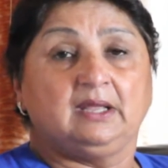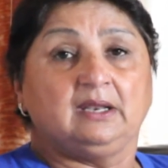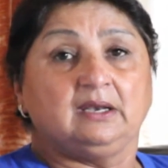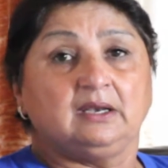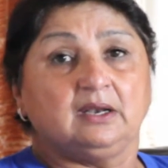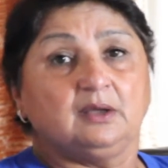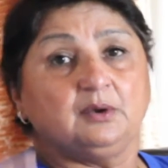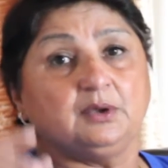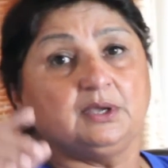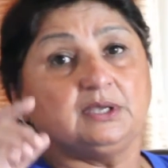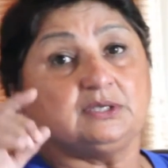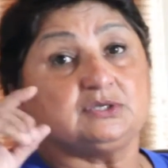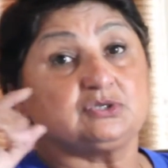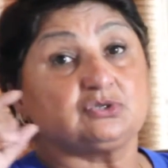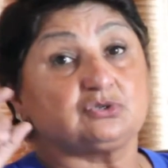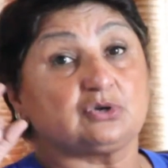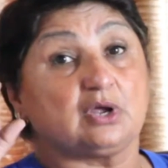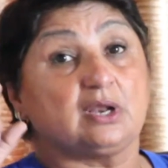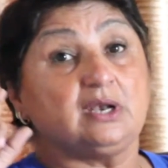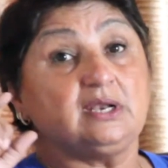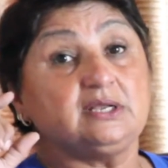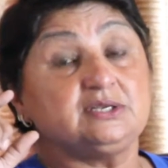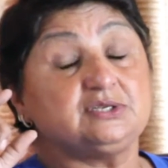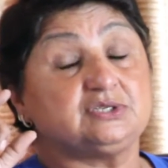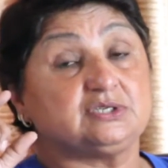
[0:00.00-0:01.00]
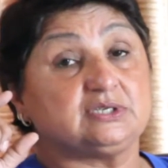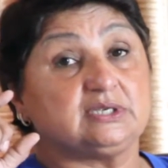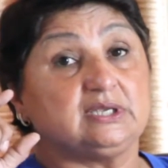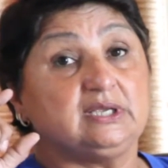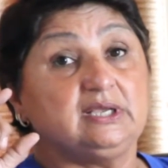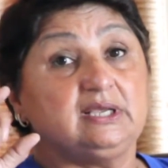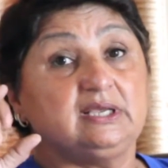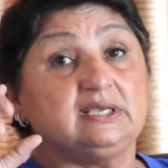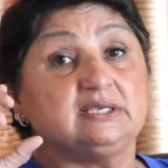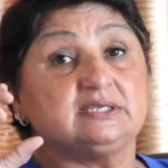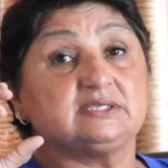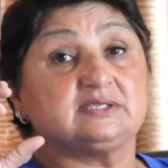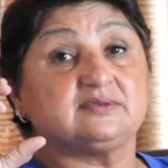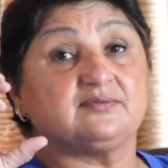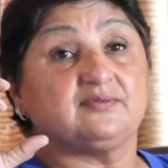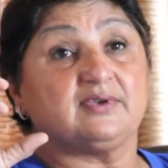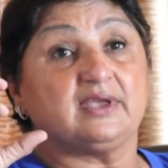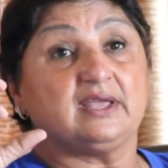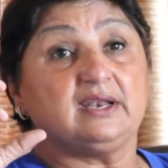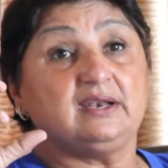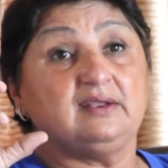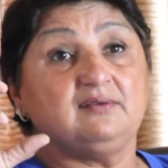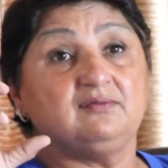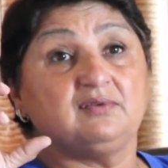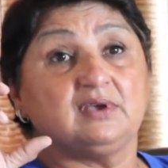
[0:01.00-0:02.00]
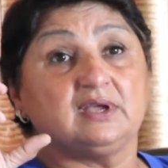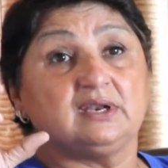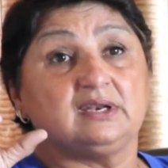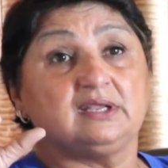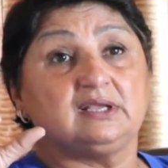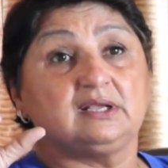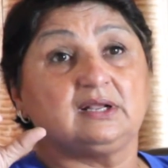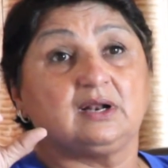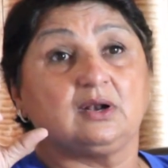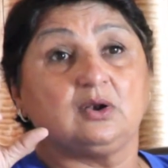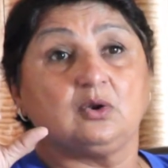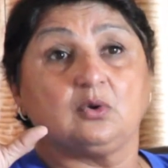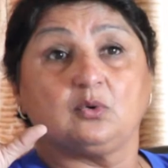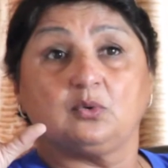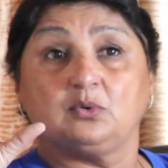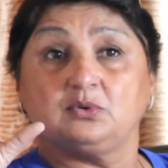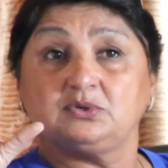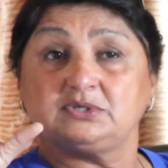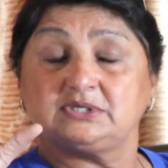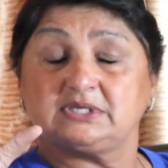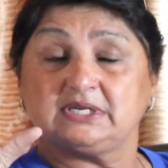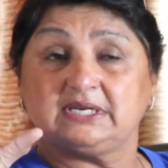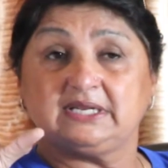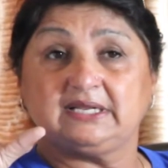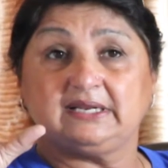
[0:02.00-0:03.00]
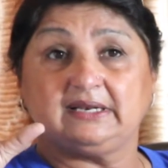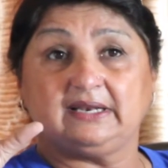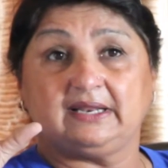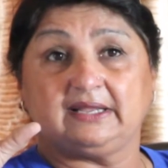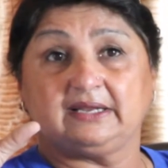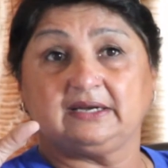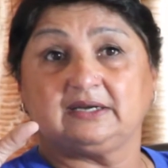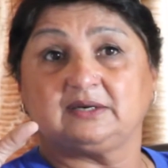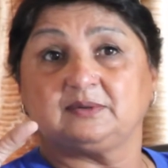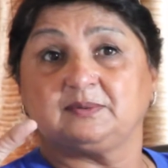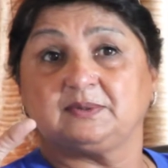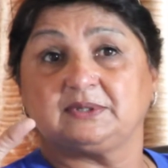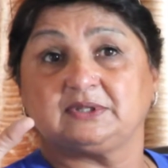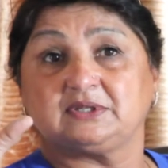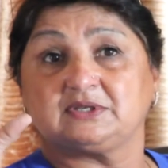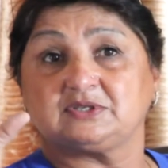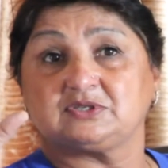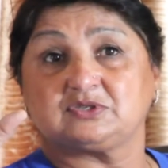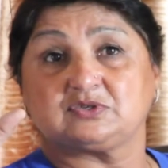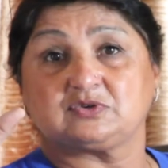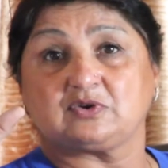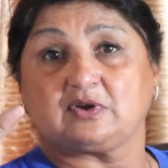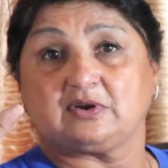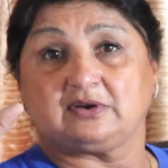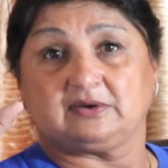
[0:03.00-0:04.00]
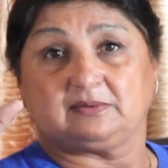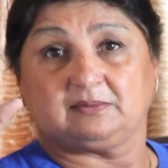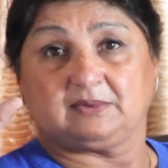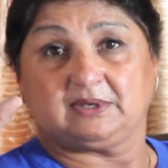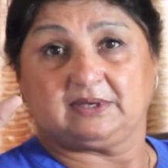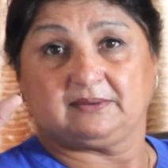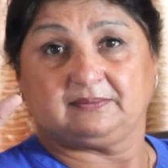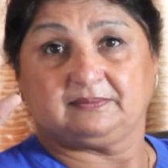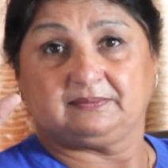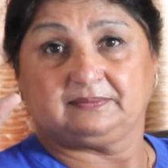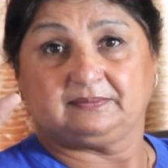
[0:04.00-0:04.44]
Now, astrology is very, very closely linked with astronomy.